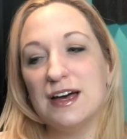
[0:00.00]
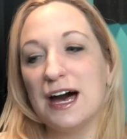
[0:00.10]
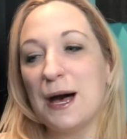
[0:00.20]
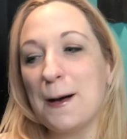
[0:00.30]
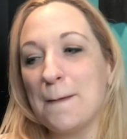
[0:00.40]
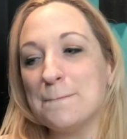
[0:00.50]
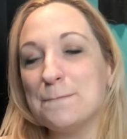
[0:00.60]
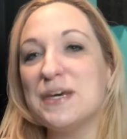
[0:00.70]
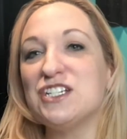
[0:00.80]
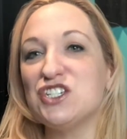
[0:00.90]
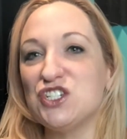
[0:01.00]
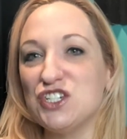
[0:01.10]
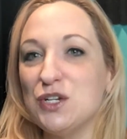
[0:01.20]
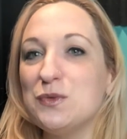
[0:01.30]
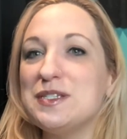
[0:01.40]
Um, but
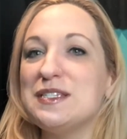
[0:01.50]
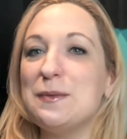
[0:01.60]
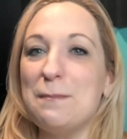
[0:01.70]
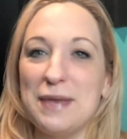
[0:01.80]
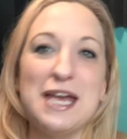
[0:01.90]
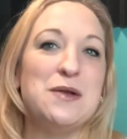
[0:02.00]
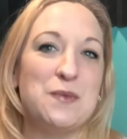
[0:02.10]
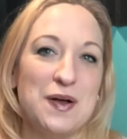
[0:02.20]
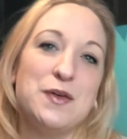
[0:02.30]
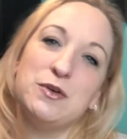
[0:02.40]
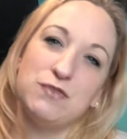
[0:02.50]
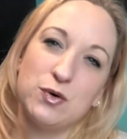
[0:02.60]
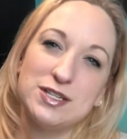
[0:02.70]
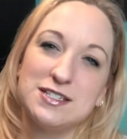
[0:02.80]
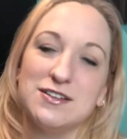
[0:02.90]
she was the main one that we
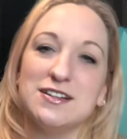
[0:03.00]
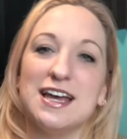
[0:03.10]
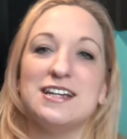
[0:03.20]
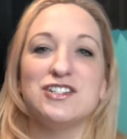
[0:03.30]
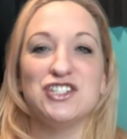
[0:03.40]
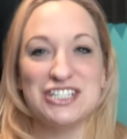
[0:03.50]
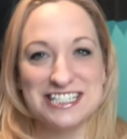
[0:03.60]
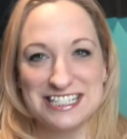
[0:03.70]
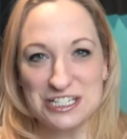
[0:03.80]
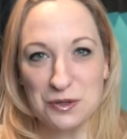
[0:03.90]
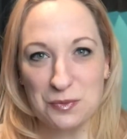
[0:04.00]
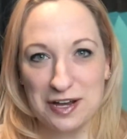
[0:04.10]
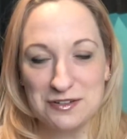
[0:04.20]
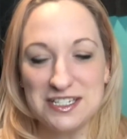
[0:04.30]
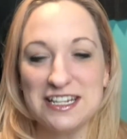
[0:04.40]
focused on, and she is still
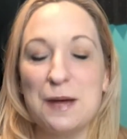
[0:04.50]
around.